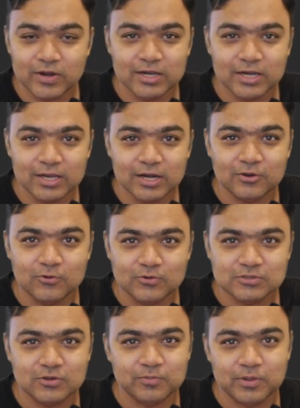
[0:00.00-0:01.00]
detailed course
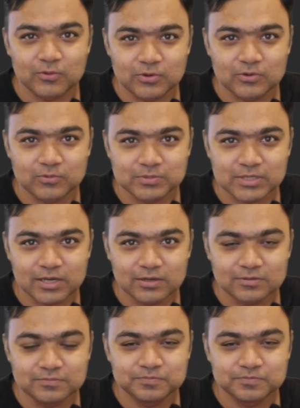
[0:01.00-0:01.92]
on my own YouTube channel.